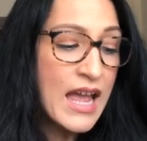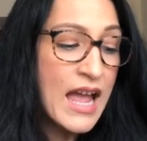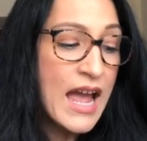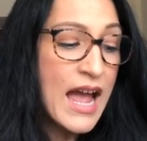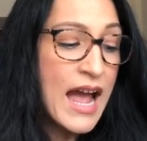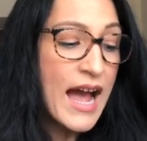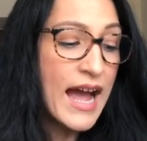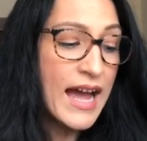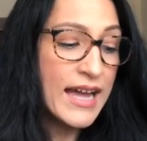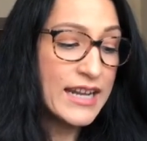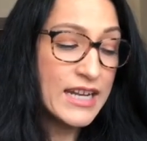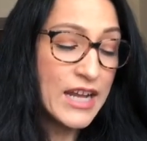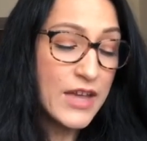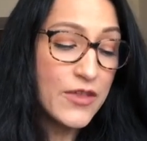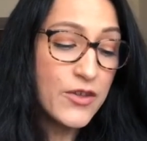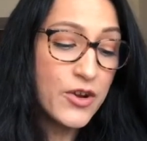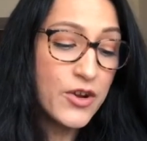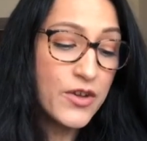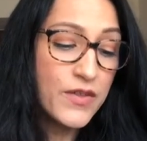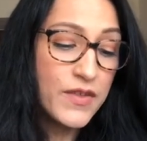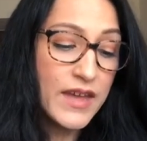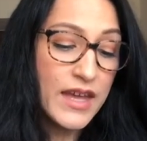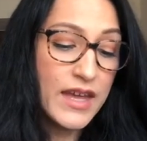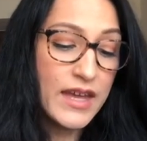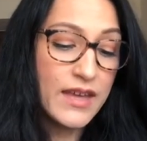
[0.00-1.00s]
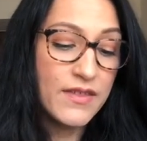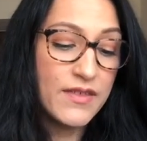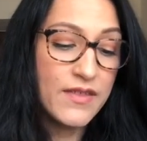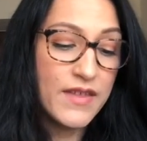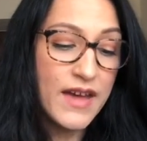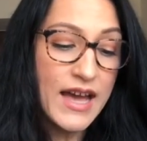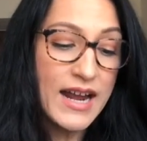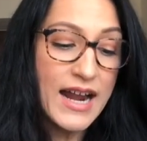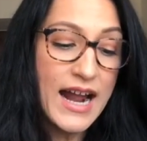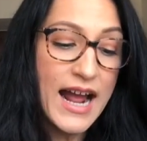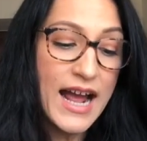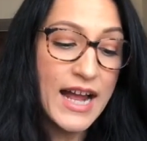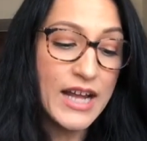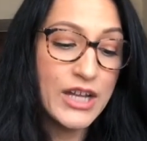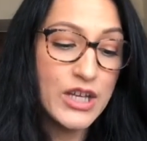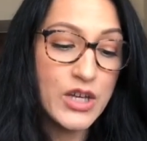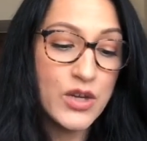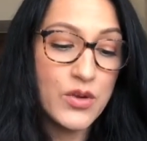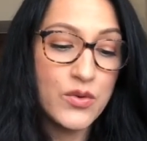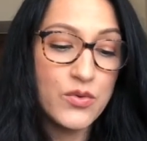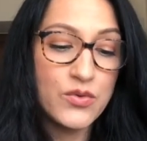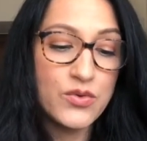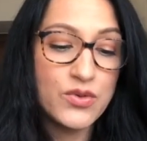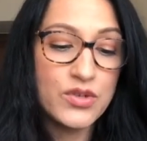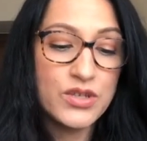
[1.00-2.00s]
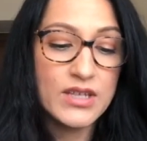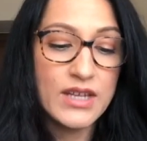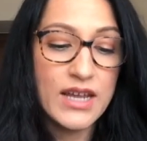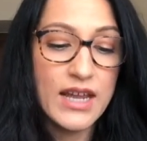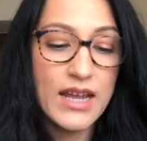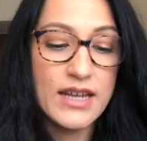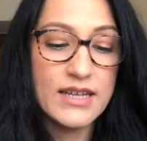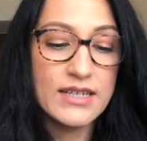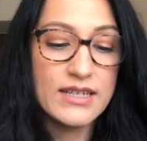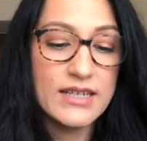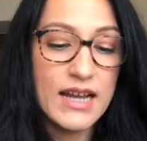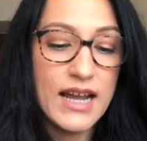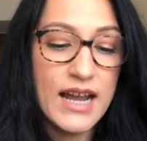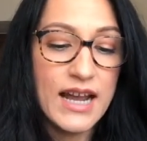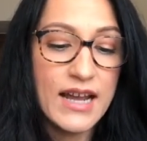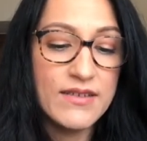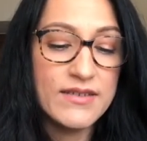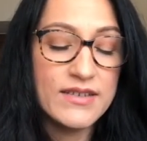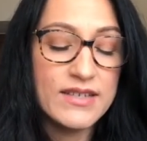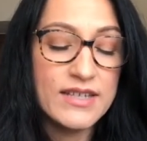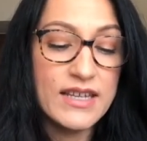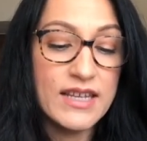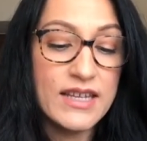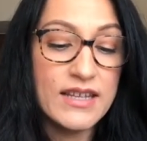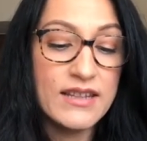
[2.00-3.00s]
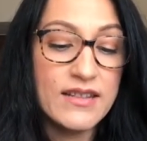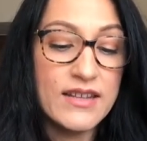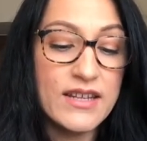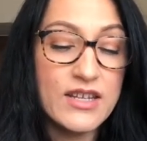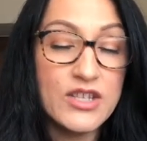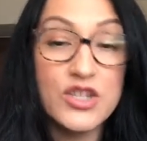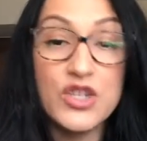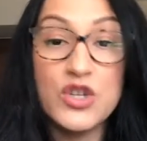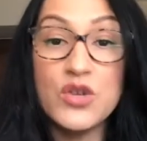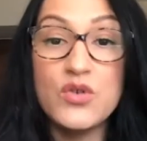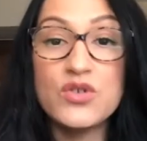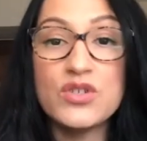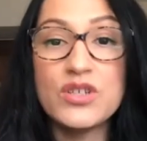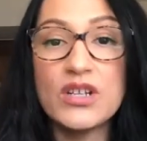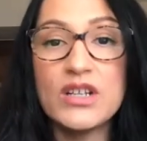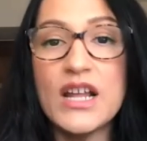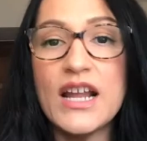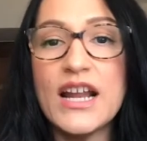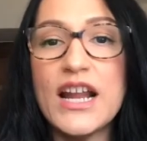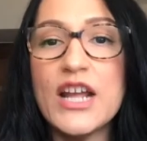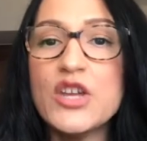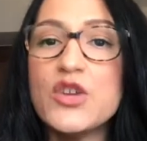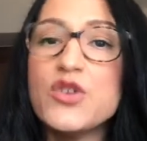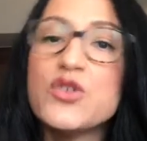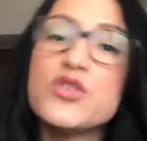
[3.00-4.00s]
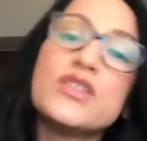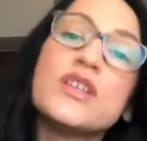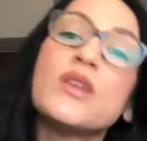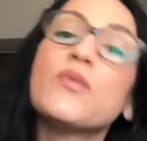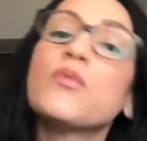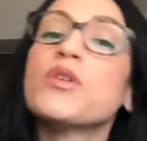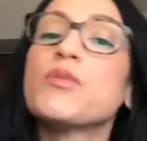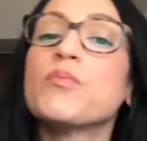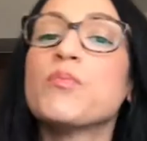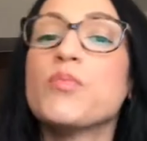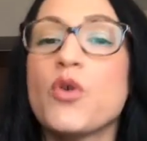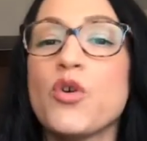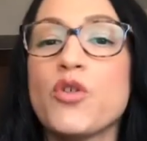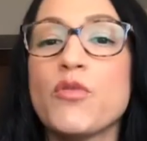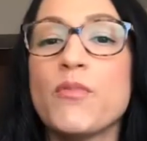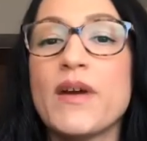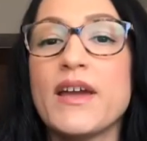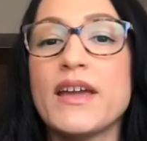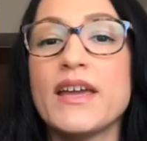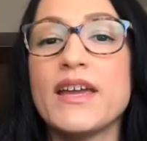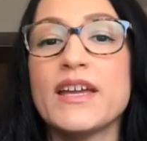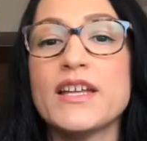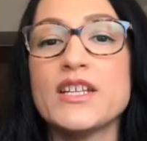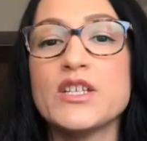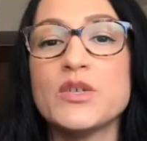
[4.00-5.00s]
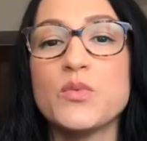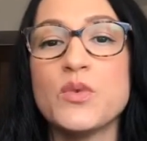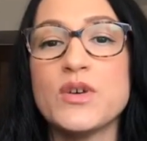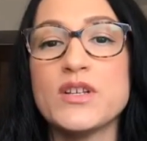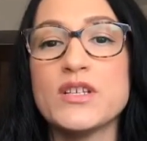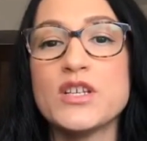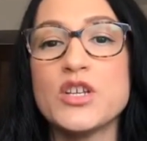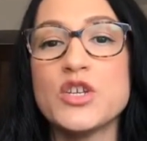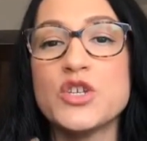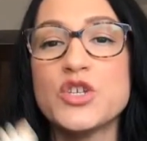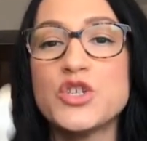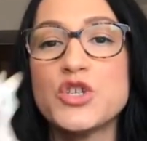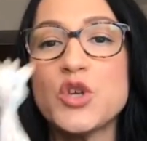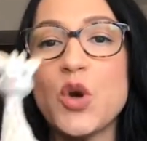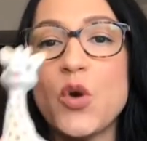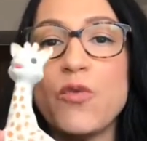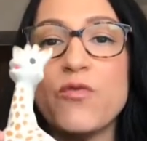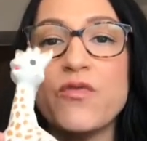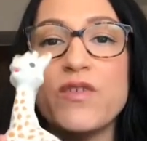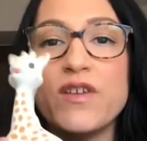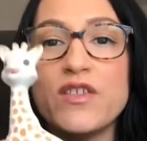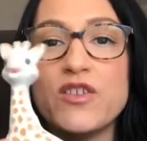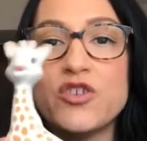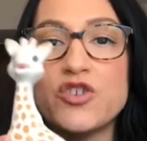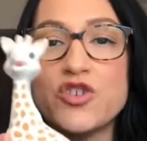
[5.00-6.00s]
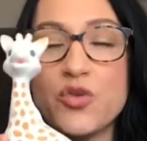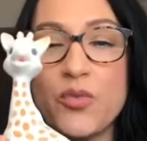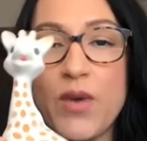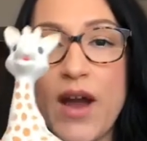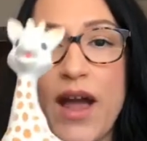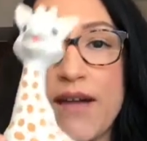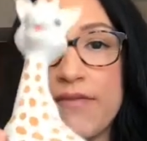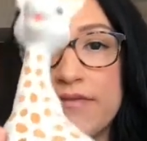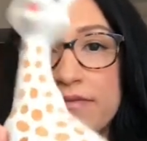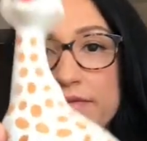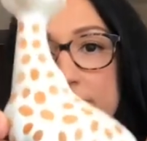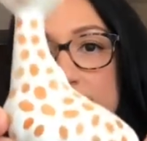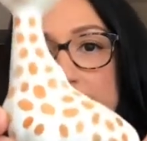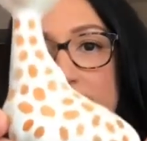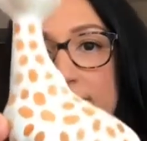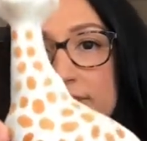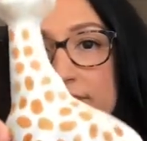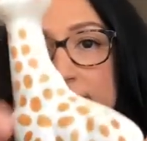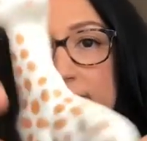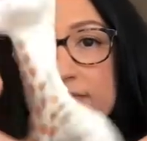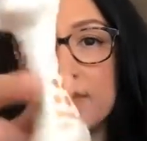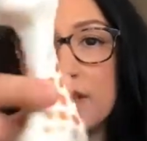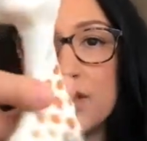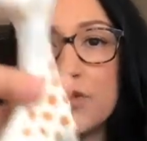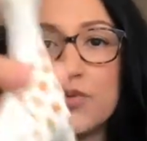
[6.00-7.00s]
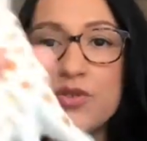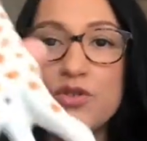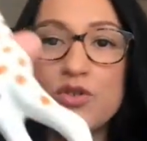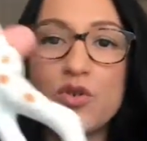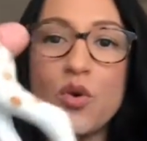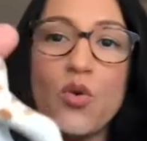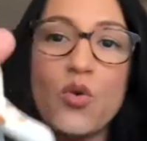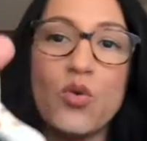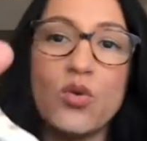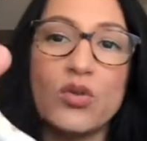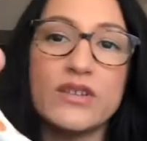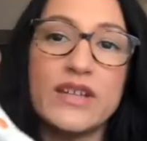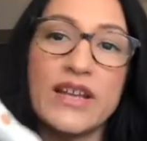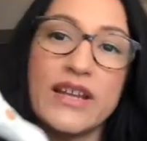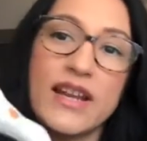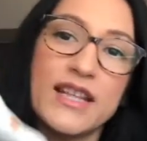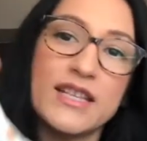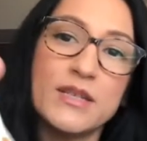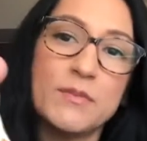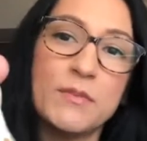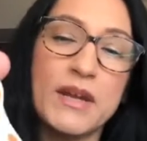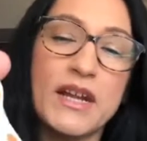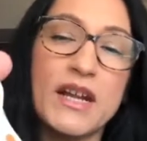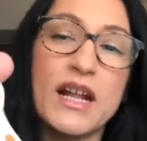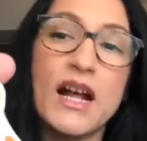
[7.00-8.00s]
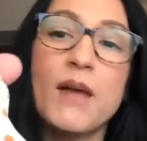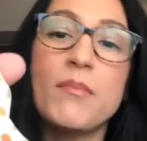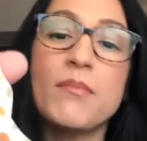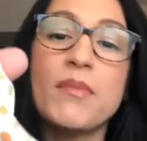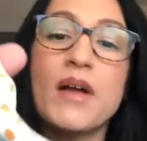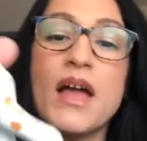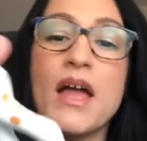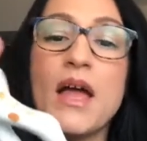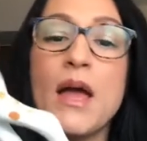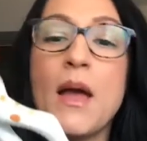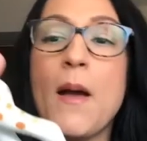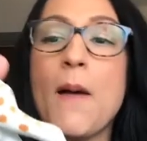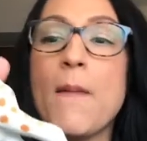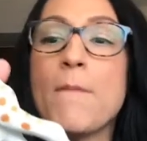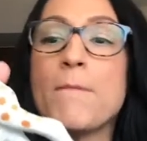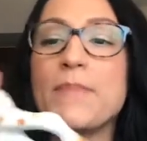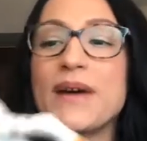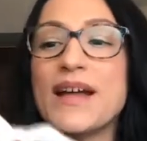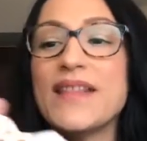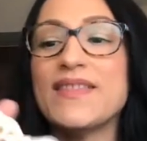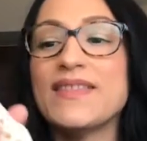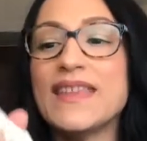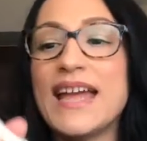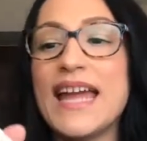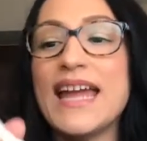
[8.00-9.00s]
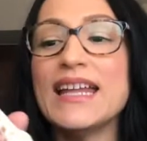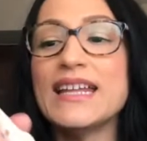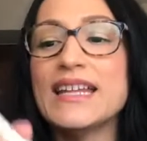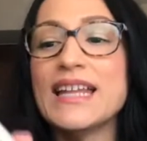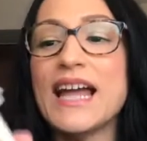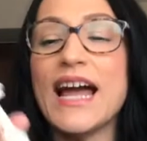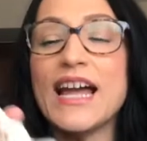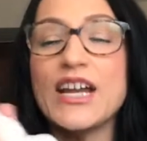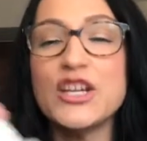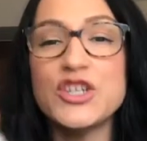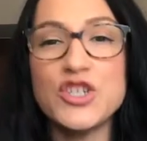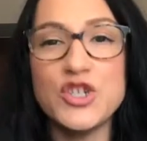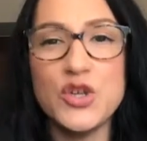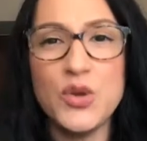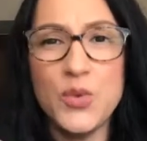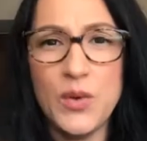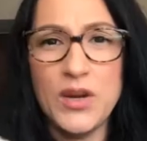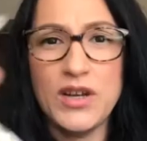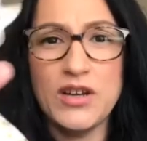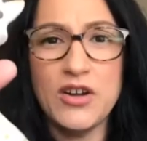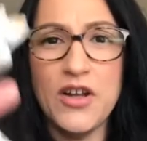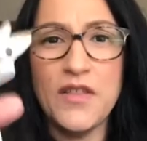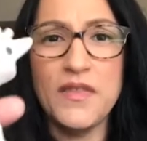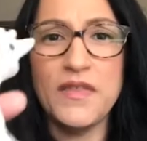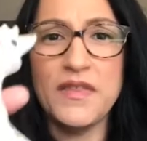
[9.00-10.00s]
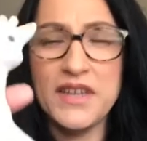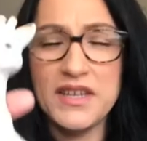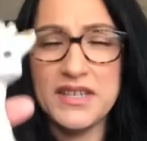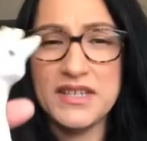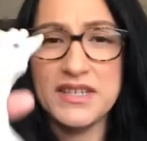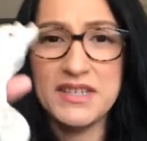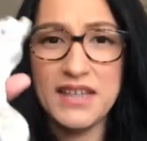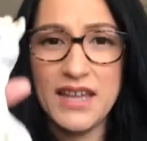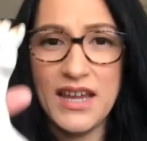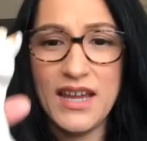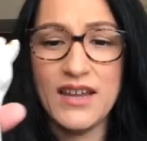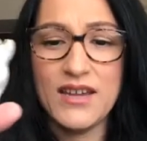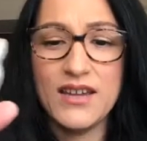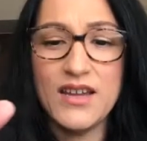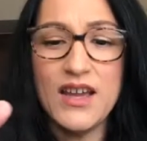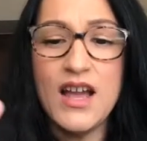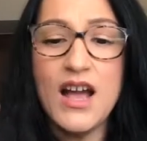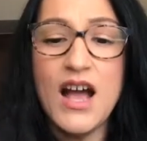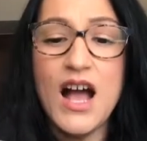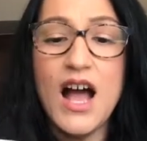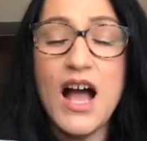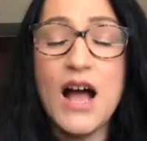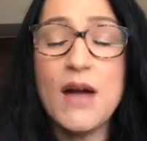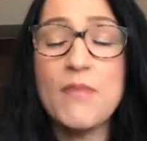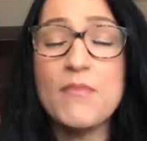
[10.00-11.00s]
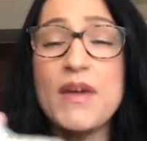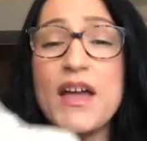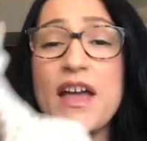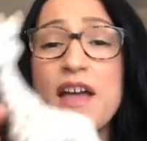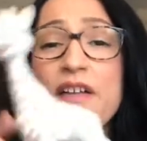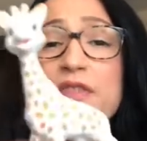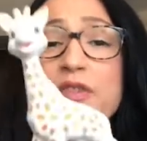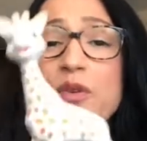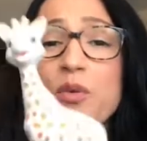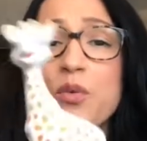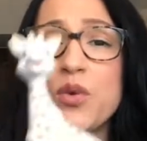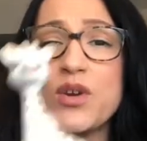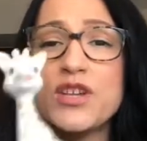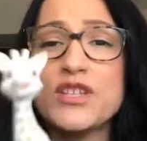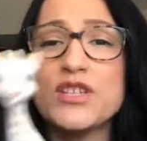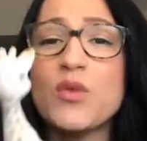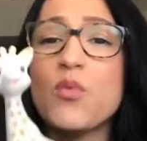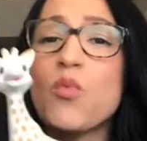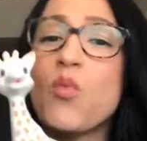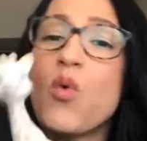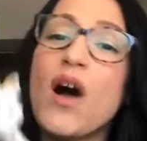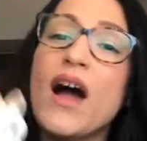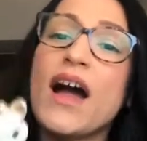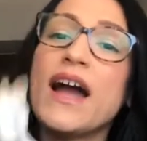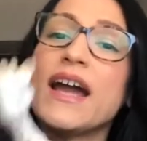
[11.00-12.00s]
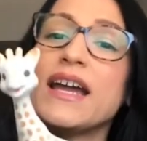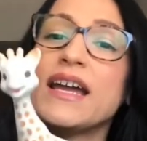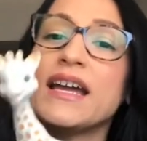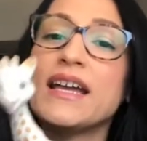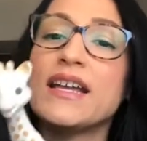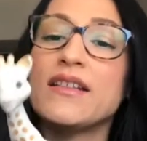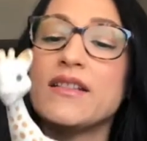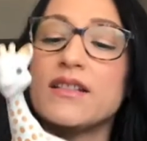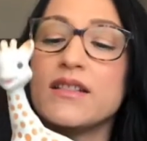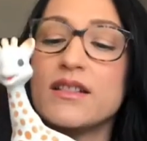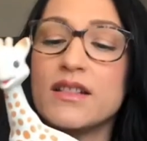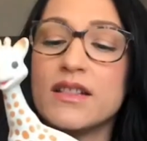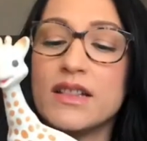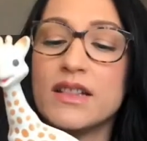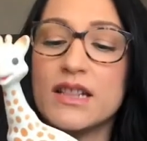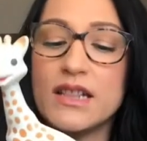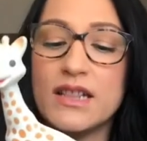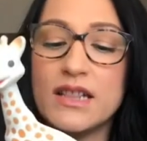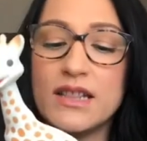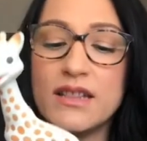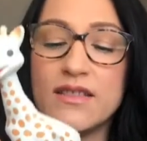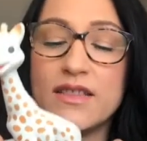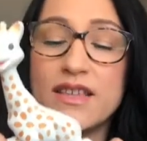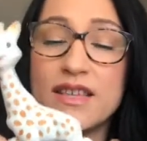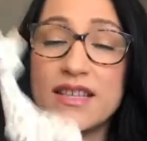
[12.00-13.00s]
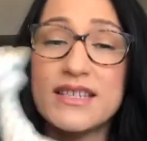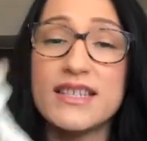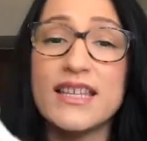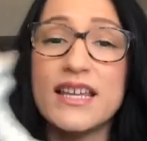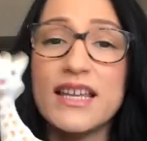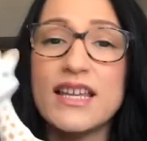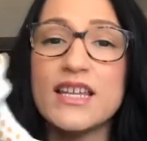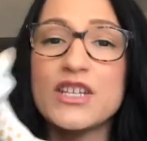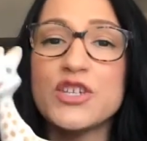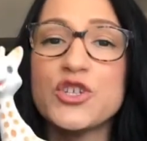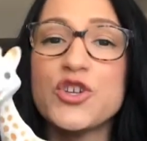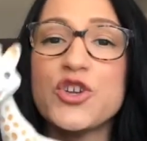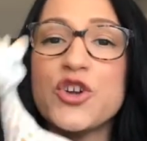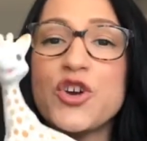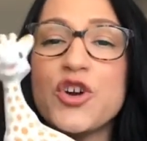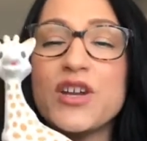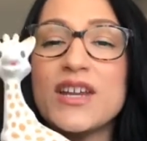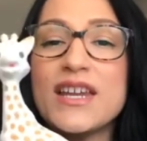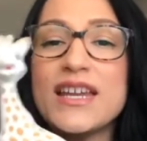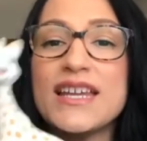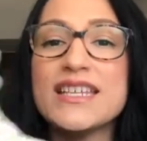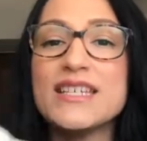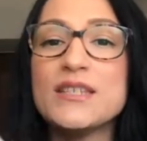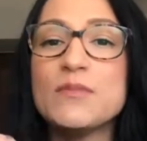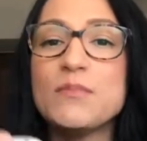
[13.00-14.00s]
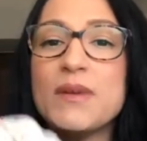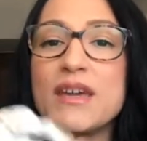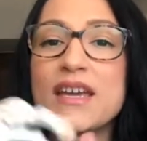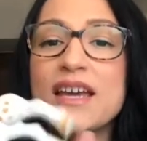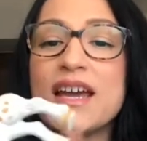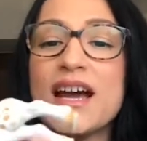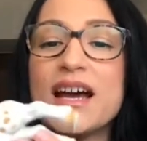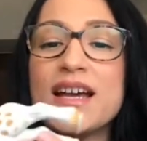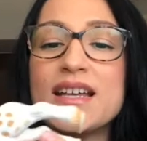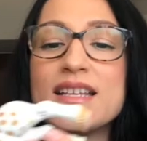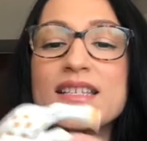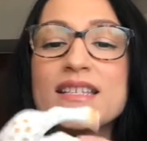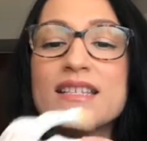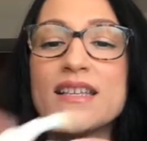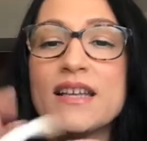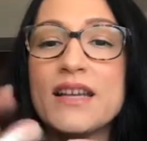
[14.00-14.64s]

Another thing that I used, and I've seen this used a lot, I used it with both my kids, was Sophie the giraffe. This one's old and it's beat up, but they like chewing on this thing. And the reason why this thing is good is because